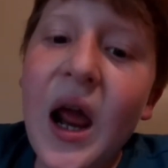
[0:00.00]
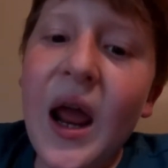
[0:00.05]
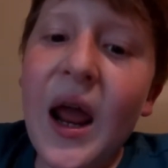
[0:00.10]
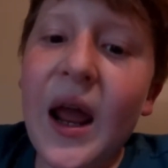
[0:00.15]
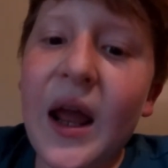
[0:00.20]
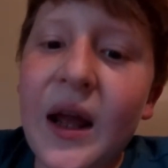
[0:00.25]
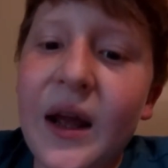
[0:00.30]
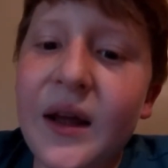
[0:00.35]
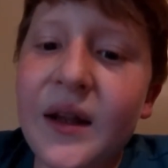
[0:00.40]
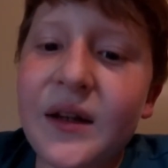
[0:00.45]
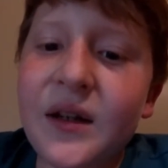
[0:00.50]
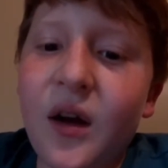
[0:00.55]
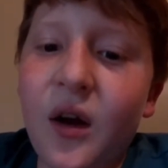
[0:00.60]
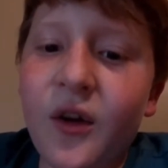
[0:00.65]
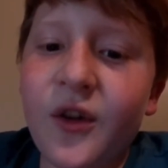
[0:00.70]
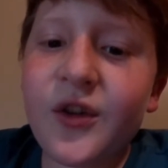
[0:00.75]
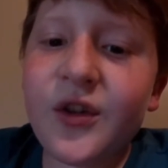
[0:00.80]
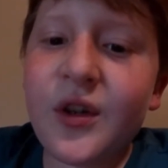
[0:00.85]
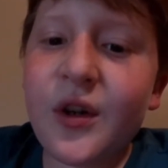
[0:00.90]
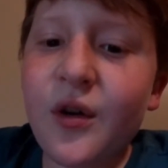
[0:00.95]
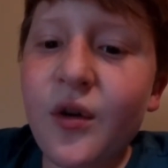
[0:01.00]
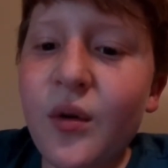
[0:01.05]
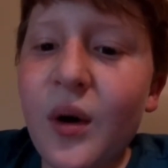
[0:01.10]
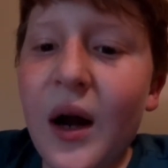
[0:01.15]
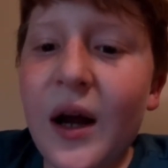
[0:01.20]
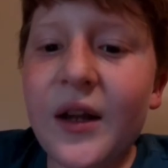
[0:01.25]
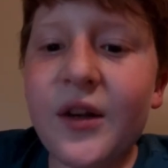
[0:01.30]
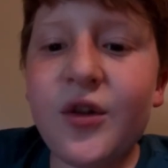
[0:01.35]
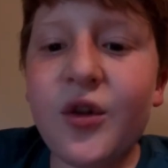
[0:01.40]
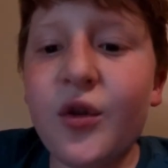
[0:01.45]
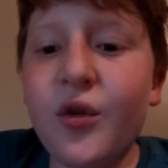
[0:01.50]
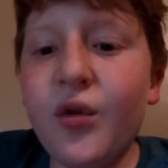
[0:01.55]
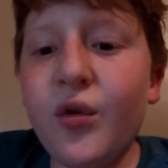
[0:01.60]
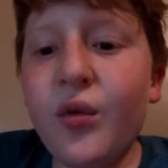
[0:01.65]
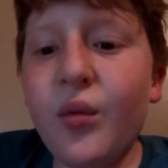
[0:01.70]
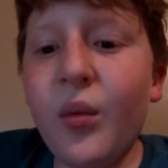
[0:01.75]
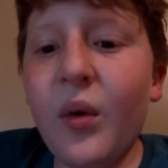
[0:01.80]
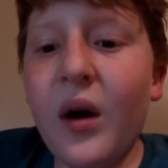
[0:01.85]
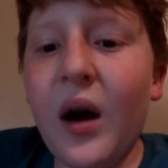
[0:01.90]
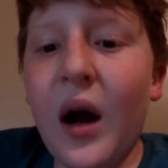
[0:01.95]
And also, I
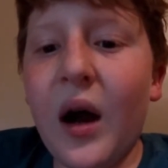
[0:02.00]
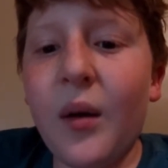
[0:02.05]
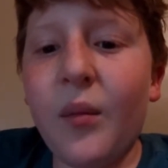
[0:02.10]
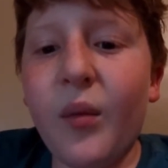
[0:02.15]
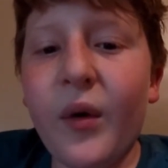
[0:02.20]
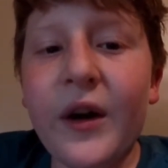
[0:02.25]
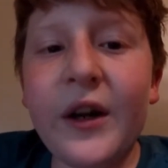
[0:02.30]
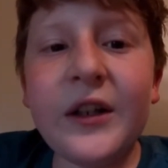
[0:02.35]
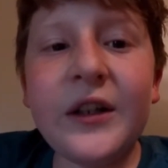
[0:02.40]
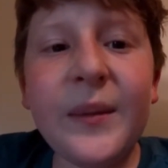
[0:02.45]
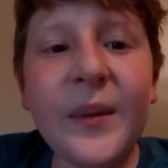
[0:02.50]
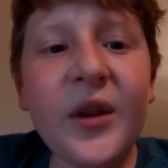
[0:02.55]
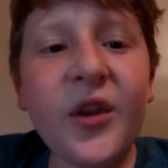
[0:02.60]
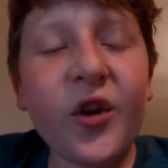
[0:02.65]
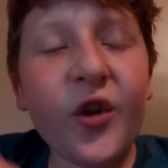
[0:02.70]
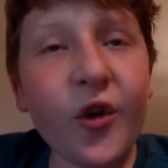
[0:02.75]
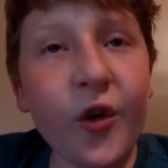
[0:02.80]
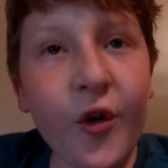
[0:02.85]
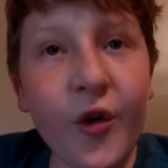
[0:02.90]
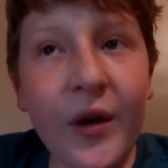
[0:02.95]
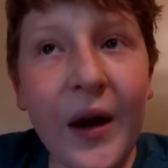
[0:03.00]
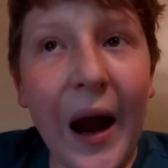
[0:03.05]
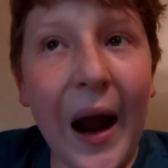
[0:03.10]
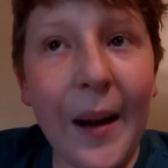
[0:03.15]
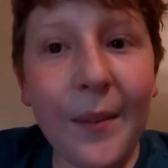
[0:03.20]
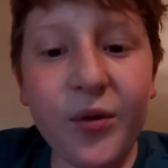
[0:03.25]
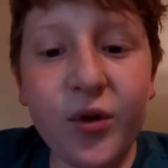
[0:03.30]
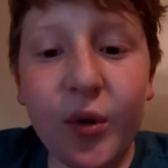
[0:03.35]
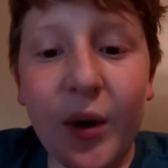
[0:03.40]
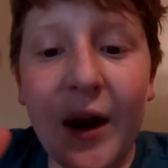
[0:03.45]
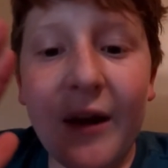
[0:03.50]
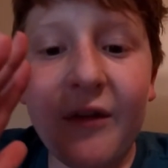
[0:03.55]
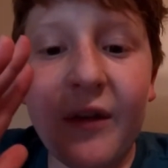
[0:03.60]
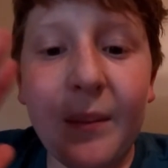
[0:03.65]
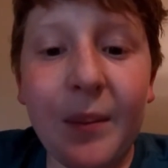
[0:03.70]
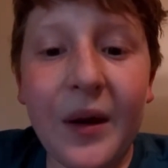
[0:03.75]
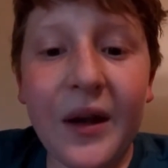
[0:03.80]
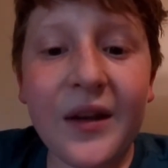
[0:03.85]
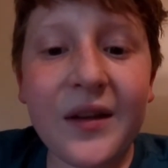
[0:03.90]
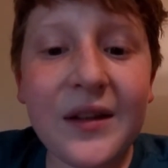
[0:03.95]
do um, want it to be the crew cab, so I have the
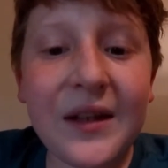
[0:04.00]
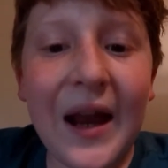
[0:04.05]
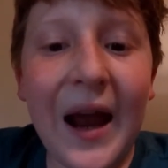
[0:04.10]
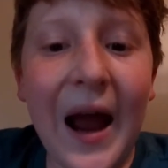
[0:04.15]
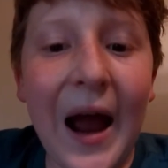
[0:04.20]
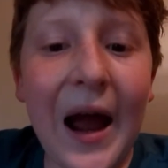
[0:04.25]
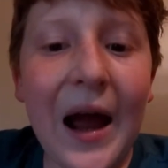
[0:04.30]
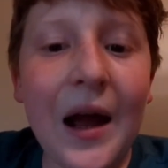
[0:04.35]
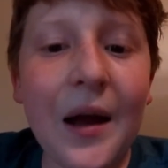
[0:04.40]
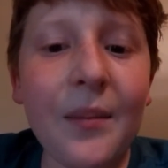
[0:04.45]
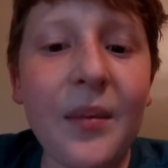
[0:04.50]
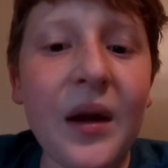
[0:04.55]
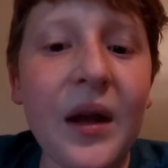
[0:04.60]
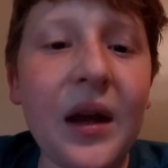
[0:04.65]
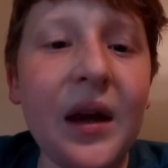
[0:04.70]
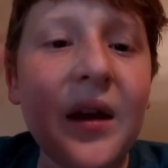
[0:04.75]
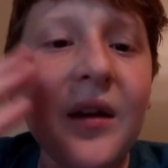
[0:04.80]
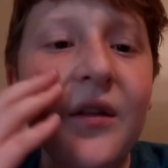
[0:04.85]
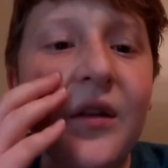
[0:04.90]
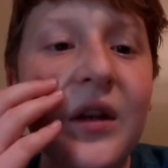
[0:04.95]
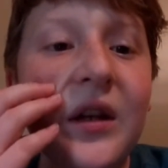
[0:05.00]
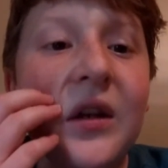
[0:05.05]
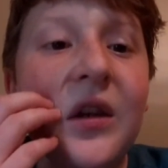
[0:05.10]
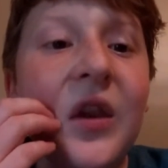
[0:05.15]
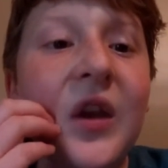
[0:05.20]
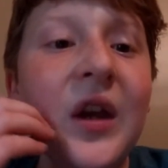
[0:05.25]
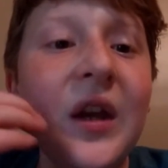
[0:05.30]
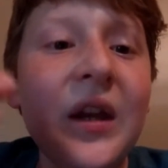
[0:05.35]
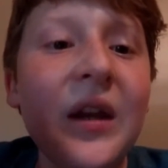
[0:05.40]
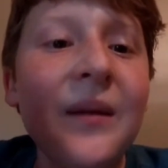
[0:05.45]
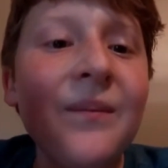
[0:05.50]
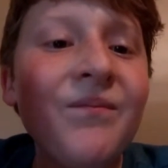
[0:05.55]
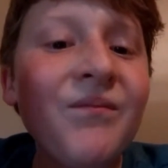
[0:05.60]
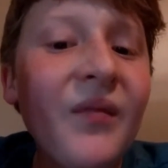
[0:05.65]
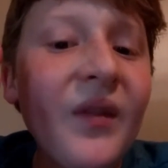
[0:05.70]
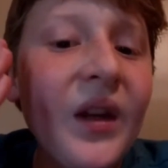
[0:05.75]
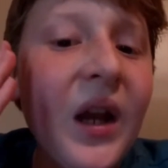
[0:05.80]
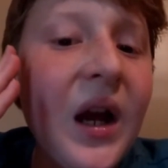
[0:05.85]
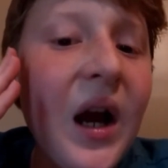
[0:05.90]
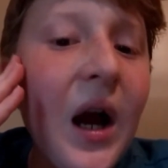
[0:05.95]
biggest cab and the
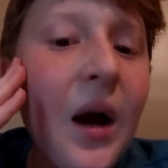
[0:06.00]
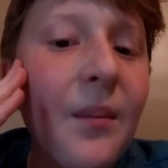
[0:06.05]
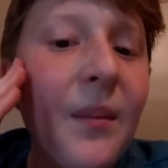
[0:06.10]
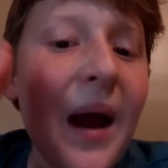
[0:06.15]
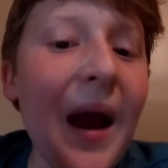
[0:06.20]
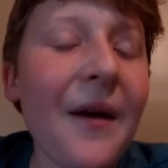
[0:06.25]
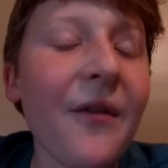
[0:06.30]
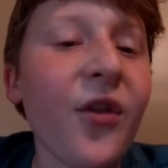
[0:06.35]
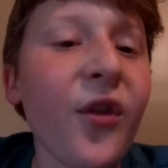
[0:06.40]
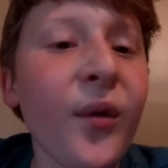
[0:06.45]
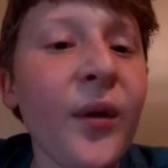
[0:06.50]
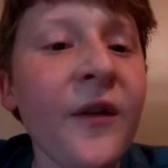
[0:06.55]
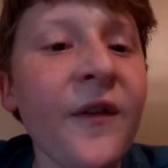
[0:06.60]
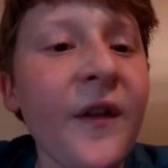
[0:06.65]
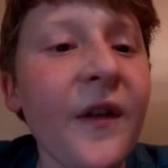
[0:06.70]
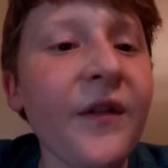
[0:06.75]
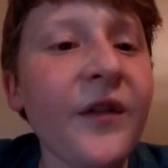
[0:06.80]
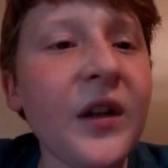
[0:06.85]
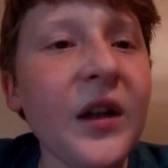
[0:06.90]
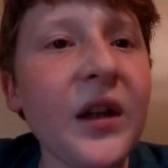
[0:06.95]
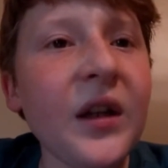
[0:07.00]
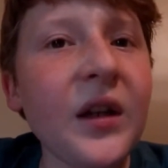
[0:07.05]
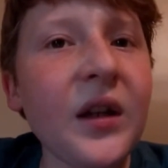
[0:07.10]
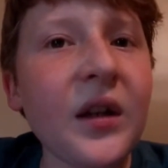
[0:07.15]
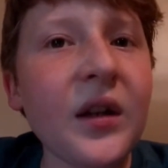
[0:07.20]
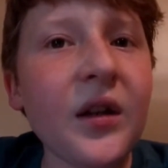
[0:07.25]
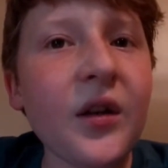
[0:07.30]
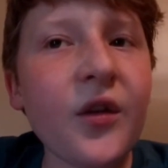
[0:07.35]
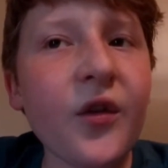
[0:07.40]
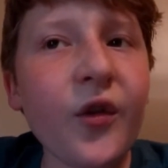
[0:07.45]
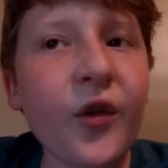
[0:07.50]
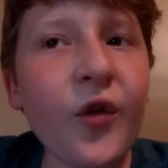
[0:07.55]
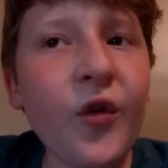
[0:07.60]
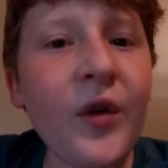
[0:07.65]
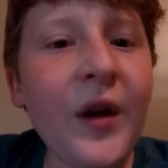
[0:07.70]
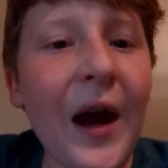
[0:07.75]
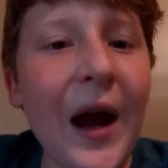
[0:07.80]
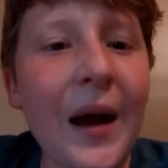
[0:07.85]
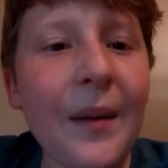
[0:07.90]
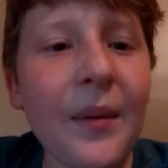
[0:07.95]
um, F350 crew
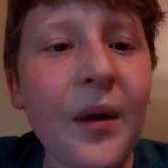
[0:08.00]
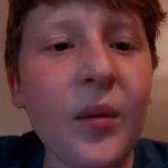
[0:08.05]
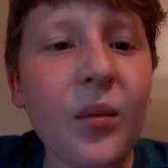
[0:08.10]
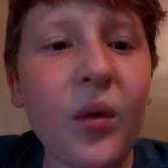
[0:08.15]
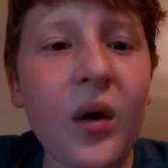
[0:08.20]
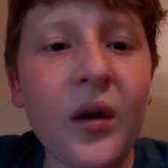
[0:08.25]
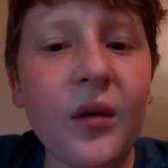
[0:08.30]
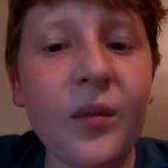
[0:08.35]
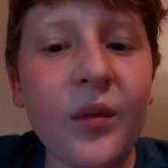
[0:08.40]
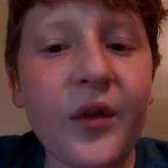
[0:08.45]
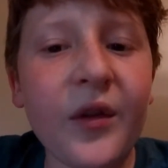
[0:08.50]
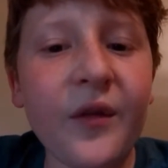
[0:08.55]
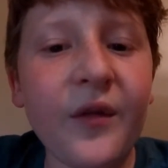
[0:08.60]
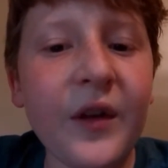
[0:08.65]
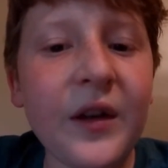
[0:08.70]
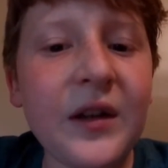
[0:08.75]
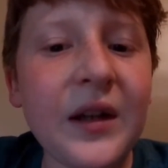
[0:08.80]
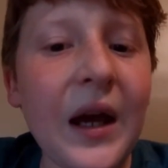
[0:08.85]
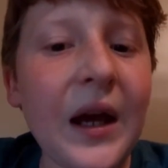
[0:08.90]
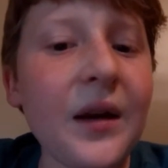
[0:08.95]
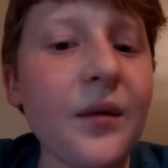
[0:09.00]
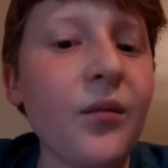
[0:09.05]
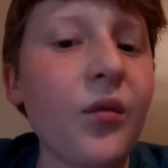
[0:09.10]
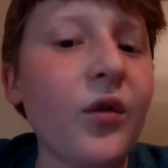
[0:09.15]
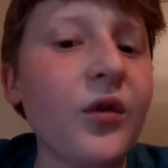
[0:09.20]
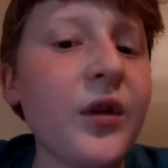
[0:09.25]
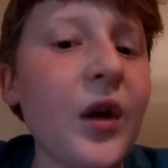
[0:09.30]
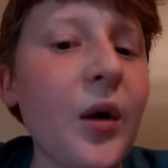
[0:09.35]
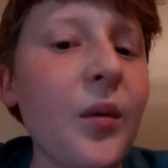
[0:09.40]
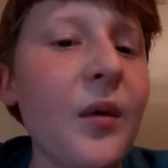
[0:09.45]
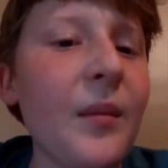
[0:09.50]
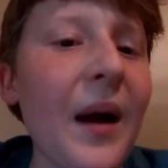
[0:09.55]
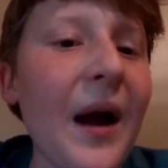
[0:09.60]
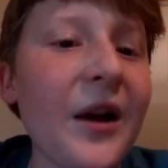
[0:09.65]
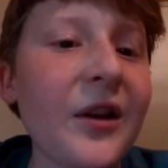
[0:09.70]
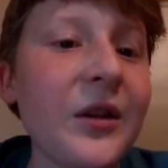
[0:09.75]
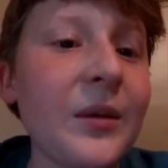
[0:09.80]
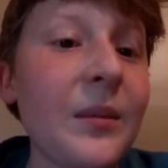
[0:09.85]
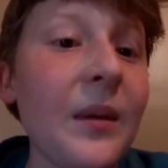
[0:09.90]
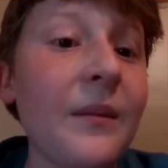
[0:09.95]
cab I want with the V10 will tow a
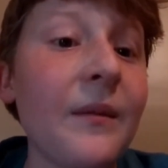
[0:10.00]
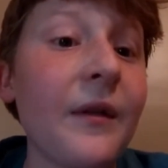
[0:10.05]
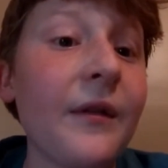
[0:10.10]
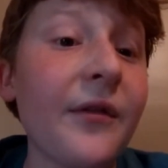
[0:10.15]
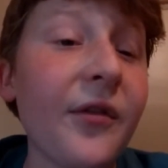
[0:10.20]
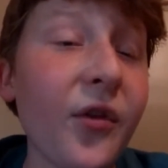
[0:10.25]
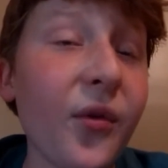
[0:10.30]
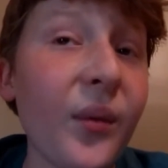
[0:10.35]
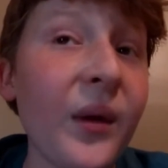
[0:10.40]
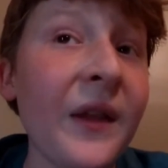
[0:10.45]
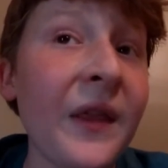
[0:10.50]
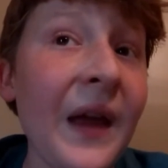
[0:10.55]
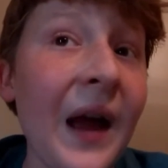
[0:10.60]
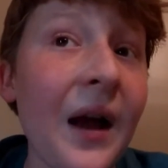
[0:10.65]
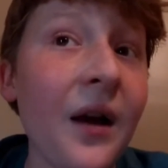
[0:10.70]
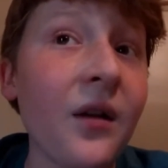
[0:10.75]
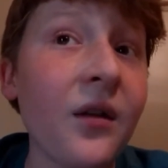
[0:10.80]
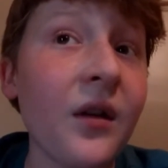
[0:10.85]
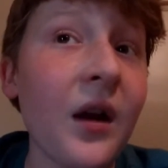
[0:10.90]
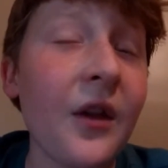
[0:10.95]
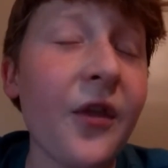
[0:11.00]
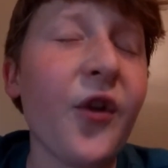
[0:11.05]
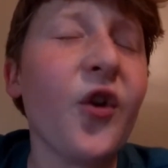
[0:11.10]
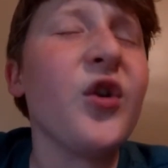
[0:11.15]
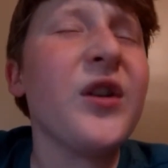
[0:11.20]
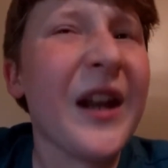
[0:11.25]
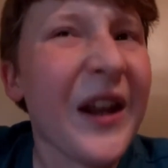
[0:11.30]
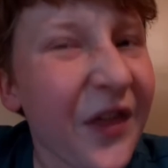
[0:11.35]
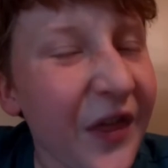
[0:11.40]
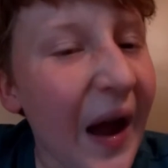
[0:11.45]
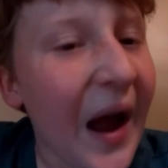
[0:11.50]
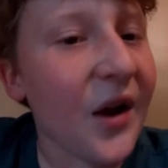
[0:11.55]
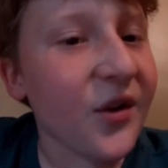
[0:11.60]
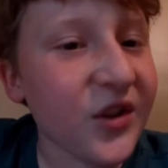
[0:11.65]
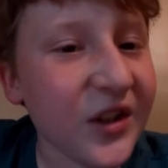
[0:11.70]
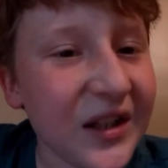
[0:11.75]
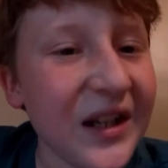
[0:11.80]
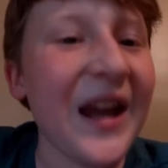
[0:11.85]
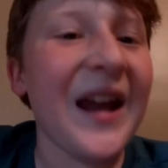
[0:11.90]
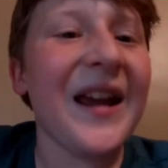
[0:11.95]
maximum of 3, uh,
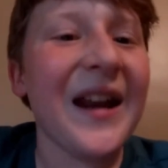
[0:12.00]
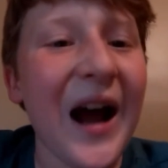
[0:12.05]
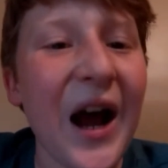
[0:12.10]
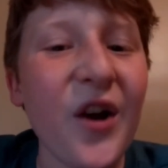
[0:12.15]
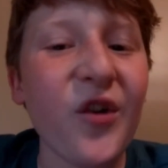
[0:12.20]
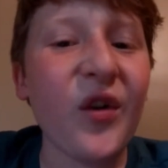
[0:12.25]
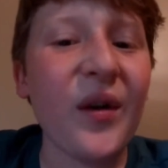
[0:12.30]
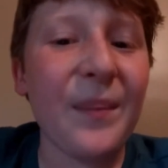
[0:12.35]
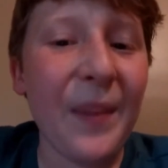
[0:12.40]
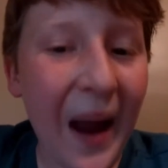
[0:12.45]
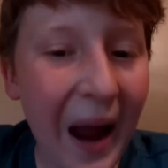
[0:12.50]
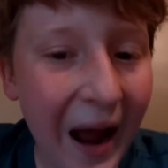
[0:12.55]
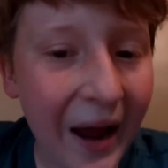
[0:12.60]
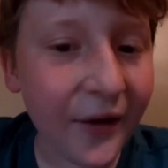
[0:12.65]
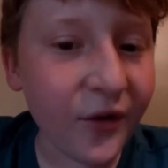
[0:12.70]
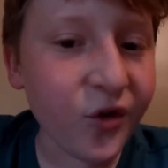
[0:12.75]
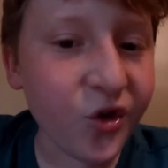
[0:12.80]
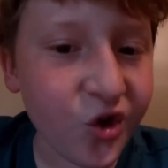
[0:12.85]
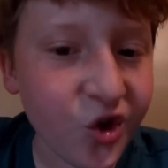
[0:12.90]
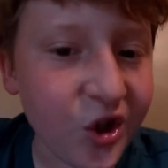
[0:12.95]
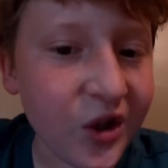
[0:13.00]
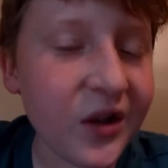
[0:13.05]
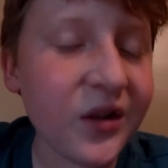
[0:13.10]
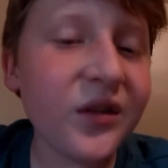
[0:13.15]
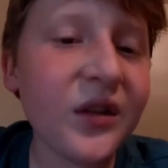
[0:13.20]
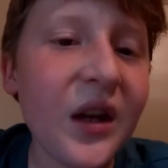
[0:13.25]
13,800 pounds.